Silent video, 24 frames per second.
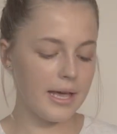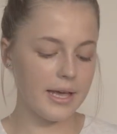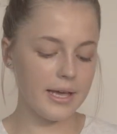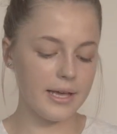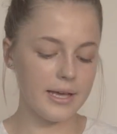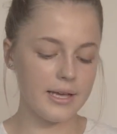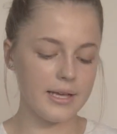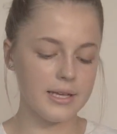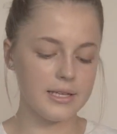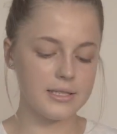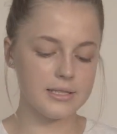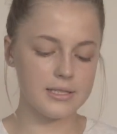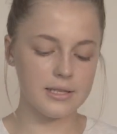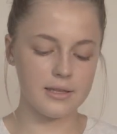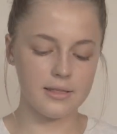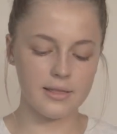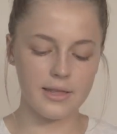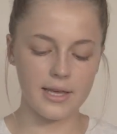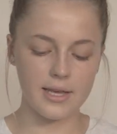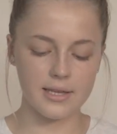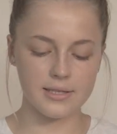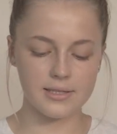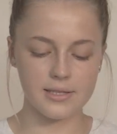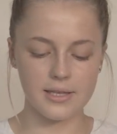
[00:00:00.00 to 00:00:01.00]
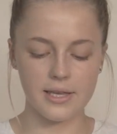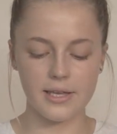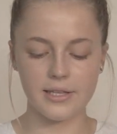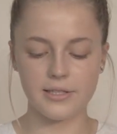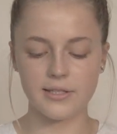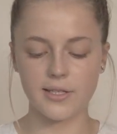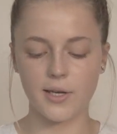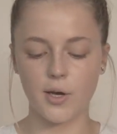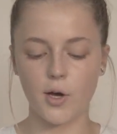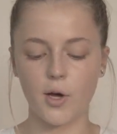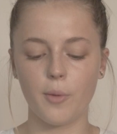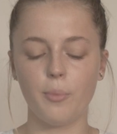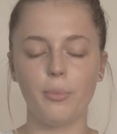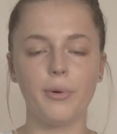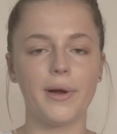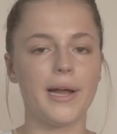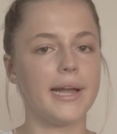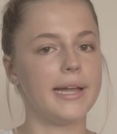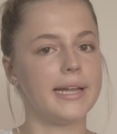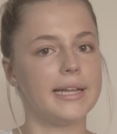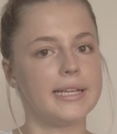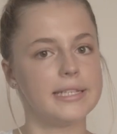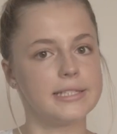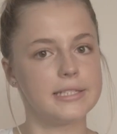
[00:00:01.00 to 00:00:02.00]
is this. It's called
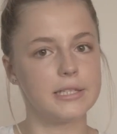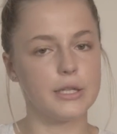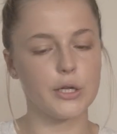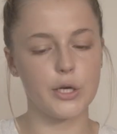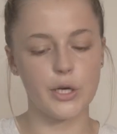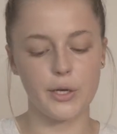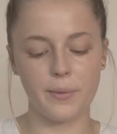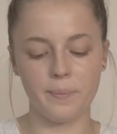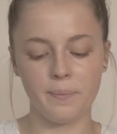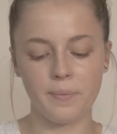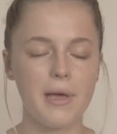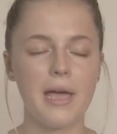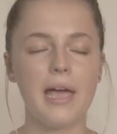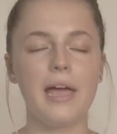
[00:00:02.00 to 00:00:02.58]
prednisolone,